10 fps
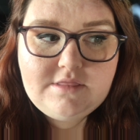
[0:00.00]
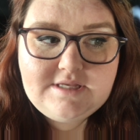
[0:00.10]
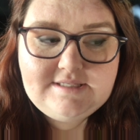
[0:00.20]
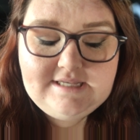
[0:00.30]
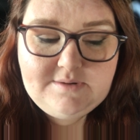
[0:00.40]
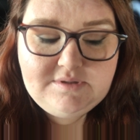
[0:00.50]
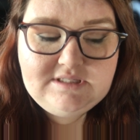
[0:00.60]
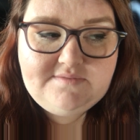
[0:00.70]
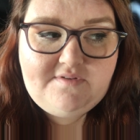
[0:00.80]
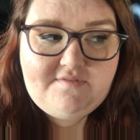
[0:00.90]
the
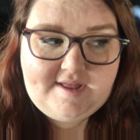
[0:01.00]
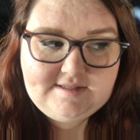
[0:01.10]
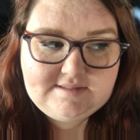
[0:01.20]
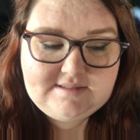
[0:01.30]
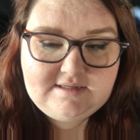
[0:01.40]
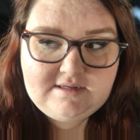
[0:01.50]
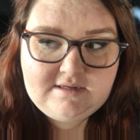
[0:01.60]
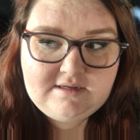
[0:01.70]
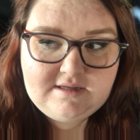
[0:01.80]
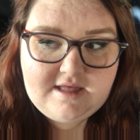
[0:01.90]
sequence of events
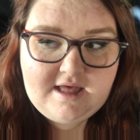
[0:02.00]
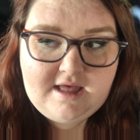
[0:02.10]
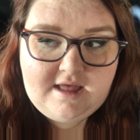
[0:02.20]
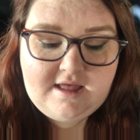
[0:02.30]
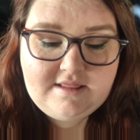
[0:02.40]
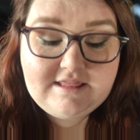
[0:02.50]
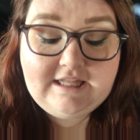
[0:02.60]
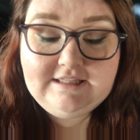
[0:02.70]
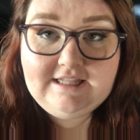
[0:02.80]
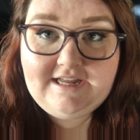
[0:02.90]

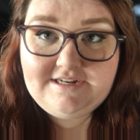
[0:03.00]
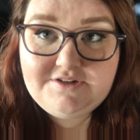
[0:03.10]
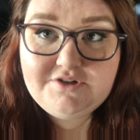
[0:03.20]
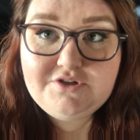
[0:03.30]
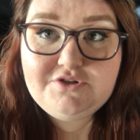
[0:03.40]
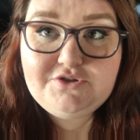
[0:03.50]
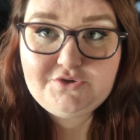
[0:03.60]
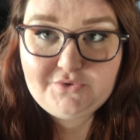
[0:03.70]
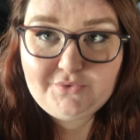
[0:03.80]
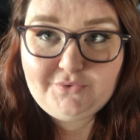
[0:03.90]
that led
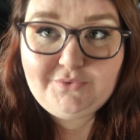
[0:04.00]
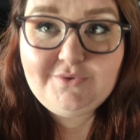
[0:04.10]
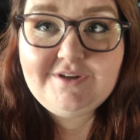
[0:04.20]
to